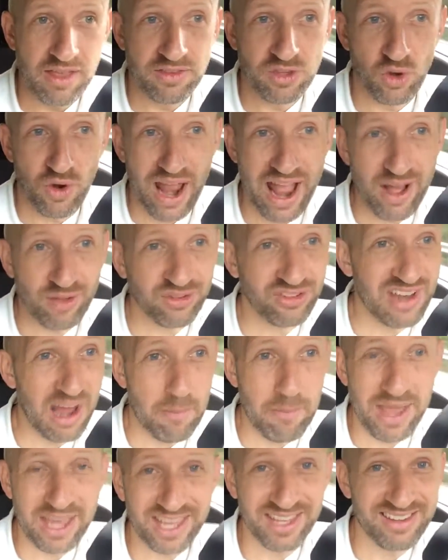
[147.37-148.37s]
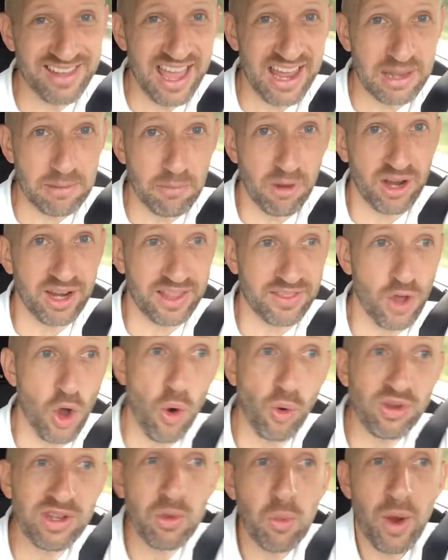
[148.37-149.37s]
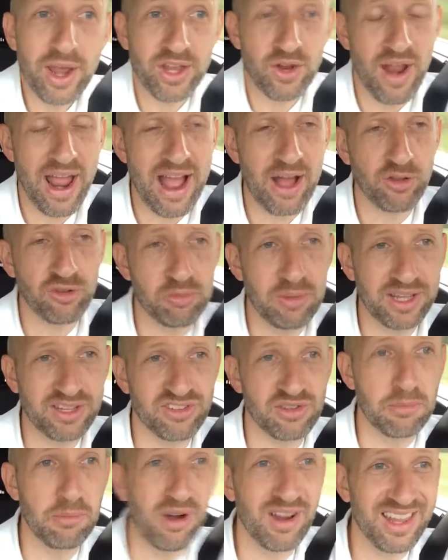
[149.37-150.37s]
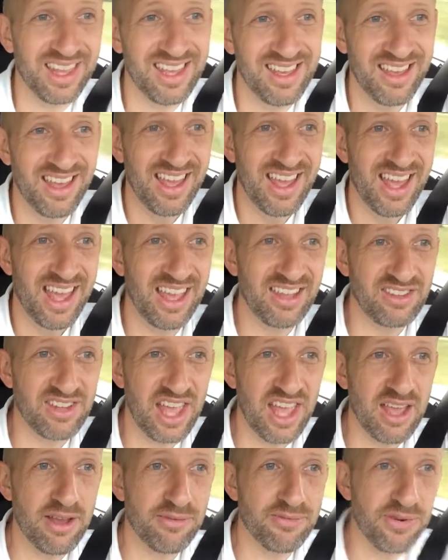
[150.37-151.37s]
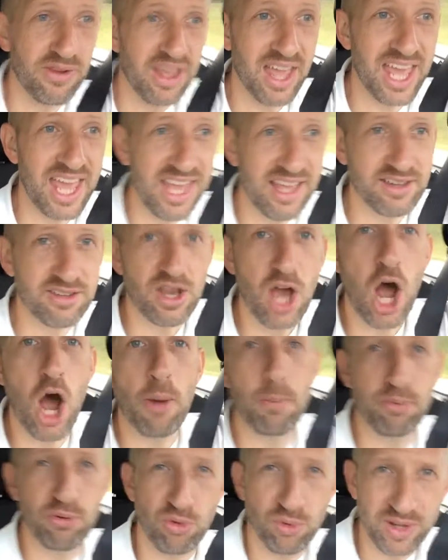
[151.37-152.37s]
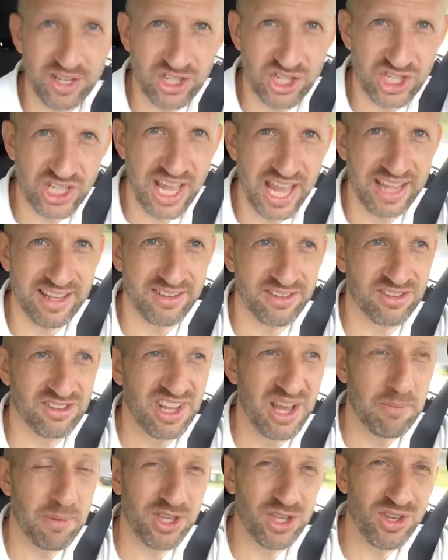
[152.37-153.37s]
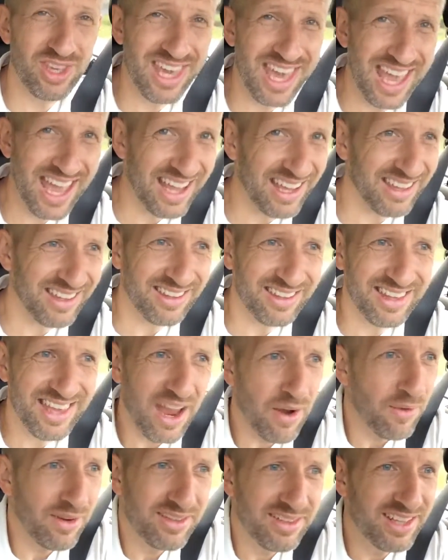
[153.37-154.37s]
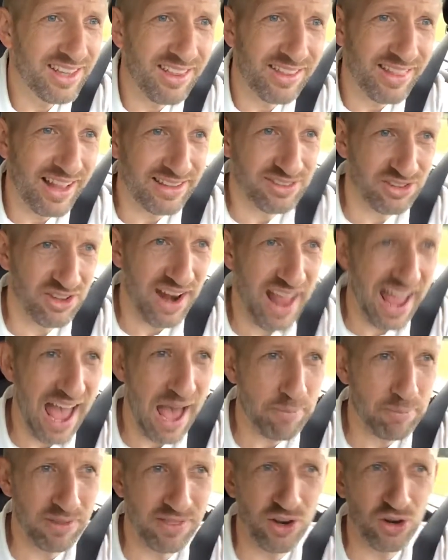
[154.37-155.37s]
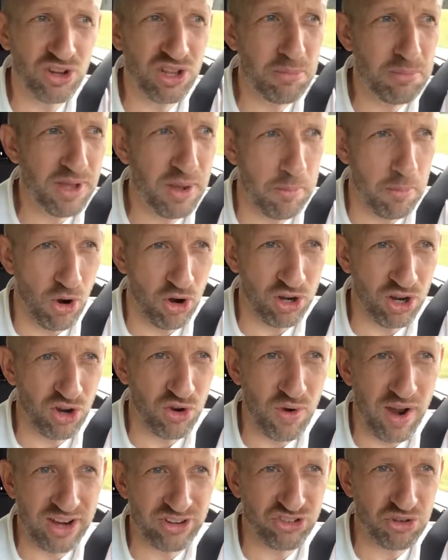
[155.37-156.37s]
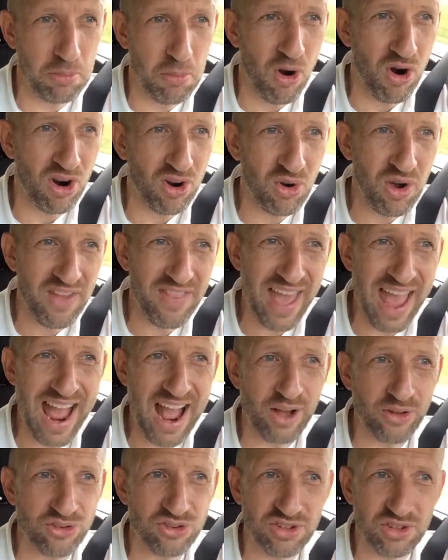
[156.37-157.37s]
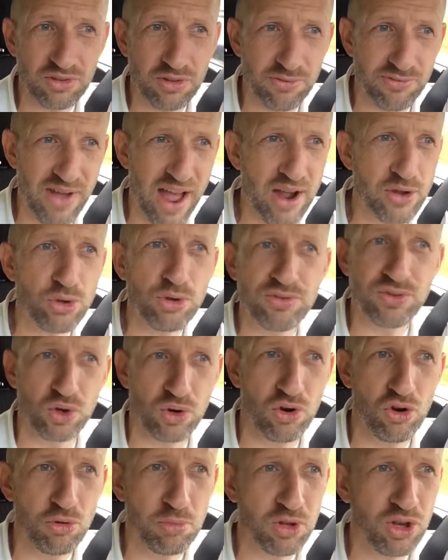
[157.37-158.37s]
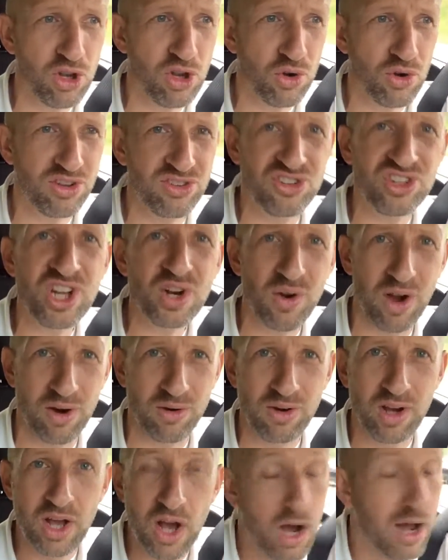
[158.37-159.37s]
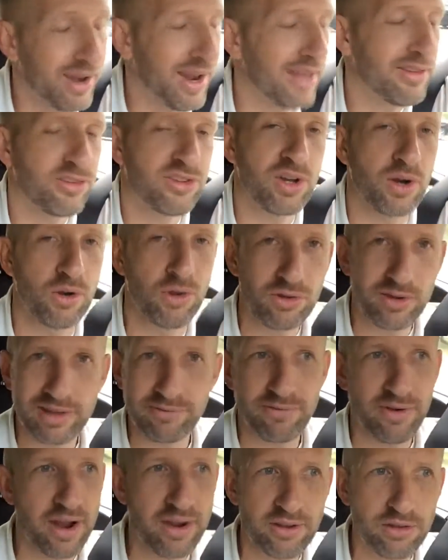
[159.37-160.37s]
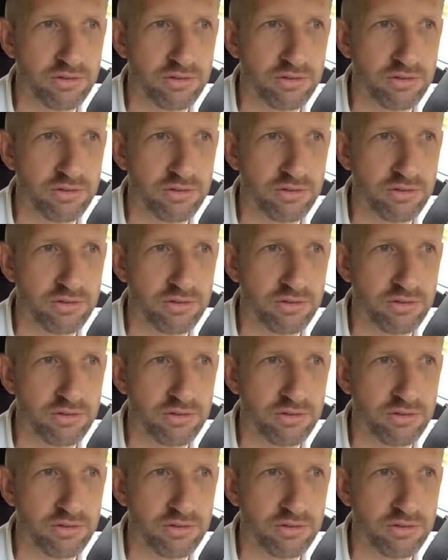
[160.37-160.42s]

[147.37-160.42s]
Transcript: Your house is not making you any money. The only way your house makes you money is if it appreciates. But you can't guarantee that that's going to happen. There could be a market crash tomorrow, and the value of your home could go to zero. Not zero. It could